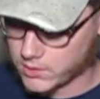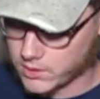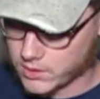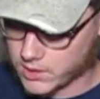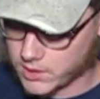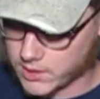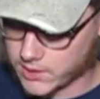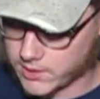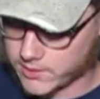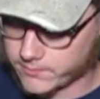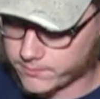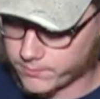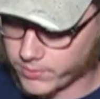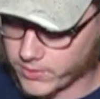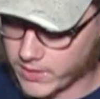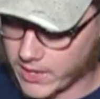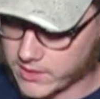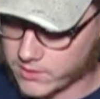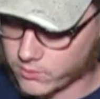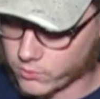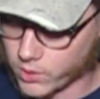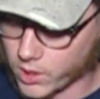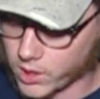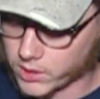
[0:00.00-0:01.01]
Um,
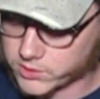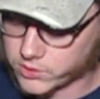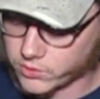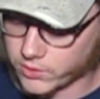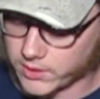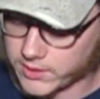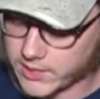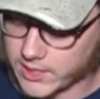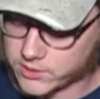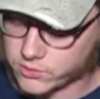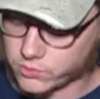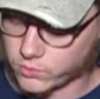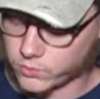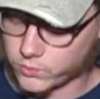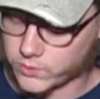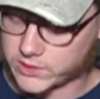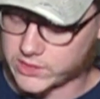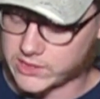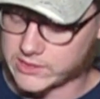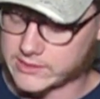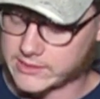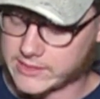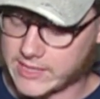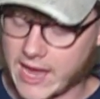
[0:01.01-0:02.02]
and then we're on to our next one,
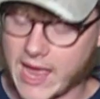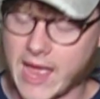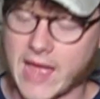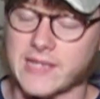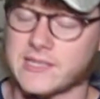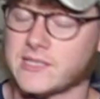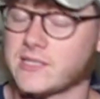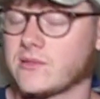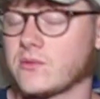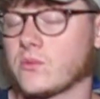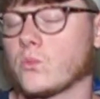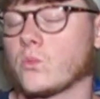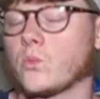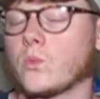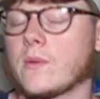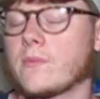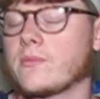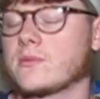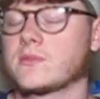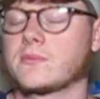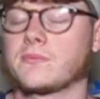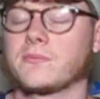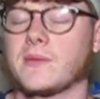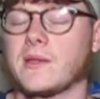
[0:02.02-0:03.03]
which is gas.
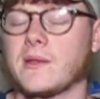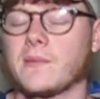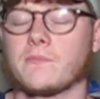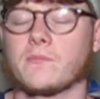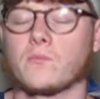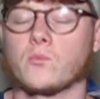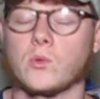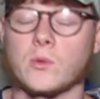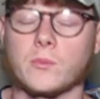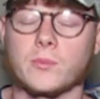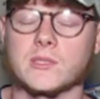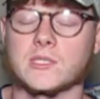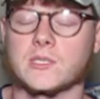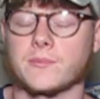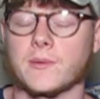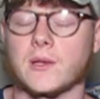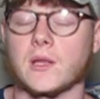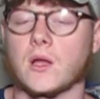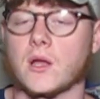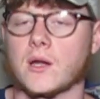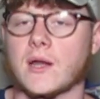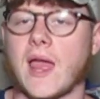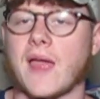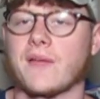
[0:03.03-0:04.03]
We've, we've been
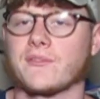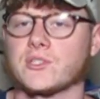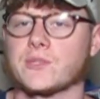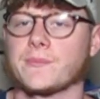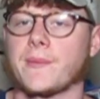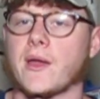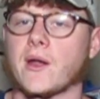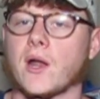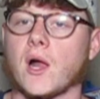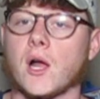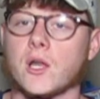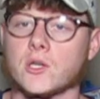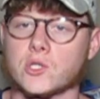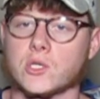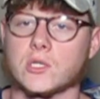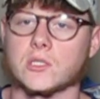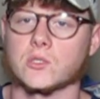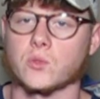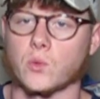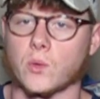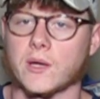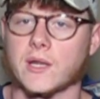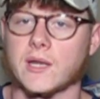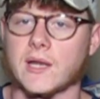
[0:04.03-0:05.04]
spending on average about
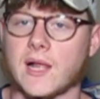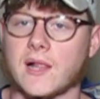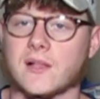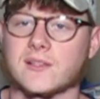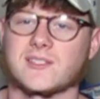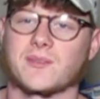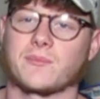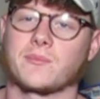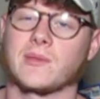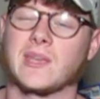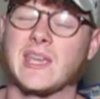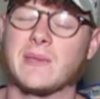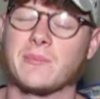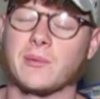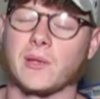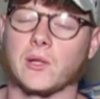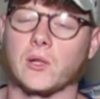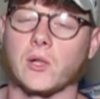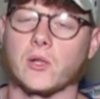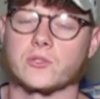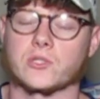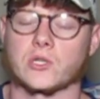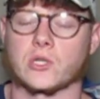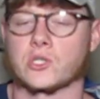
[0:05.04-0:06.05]
$120. I've been keeping
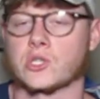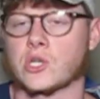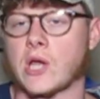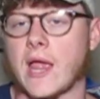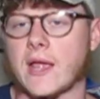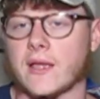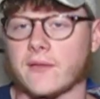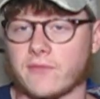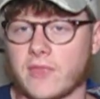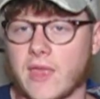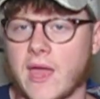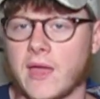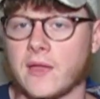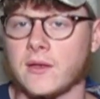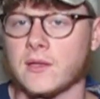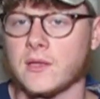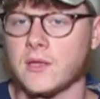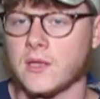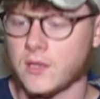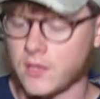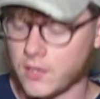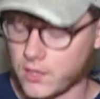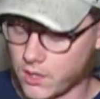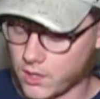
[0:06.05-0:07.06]
closer track of that
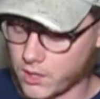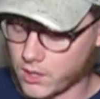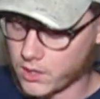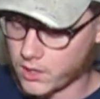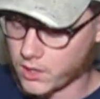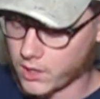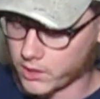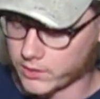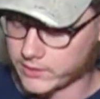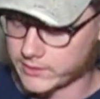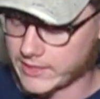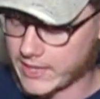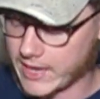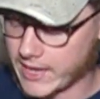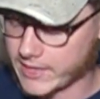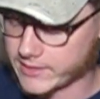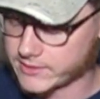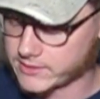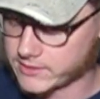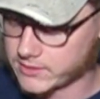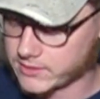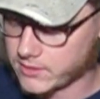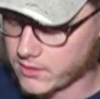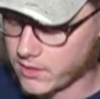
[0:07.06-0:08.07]
uh, on
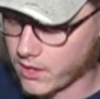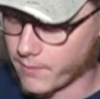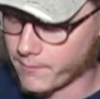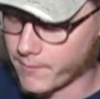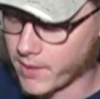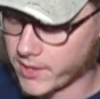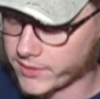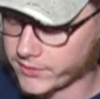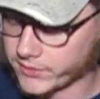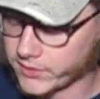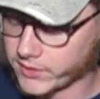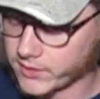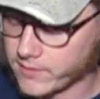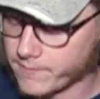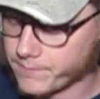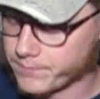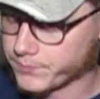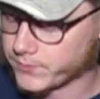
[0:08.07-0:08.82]
gas a month.